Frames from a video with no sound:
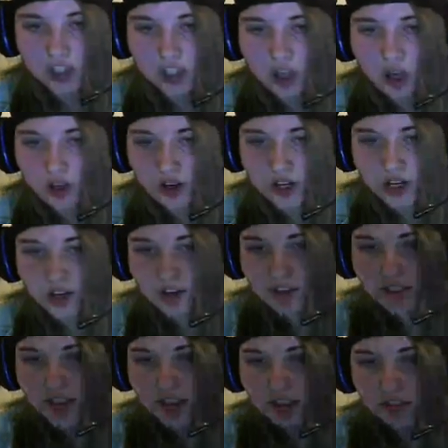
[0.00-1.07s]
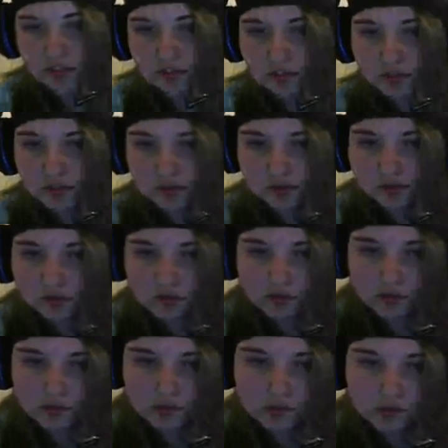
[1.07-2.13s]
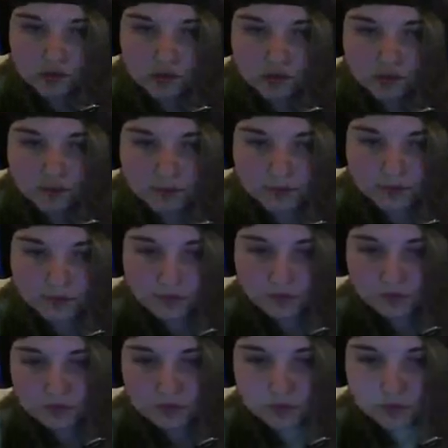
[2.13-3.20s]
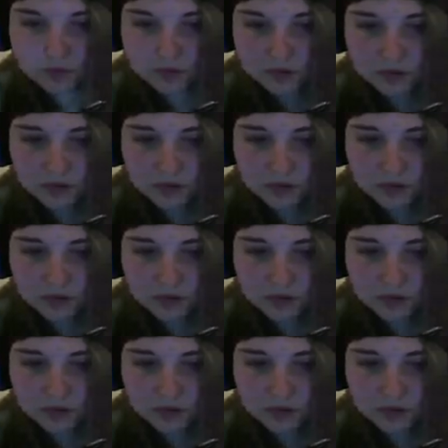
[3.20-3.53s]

are irritating. Okay. See, now you know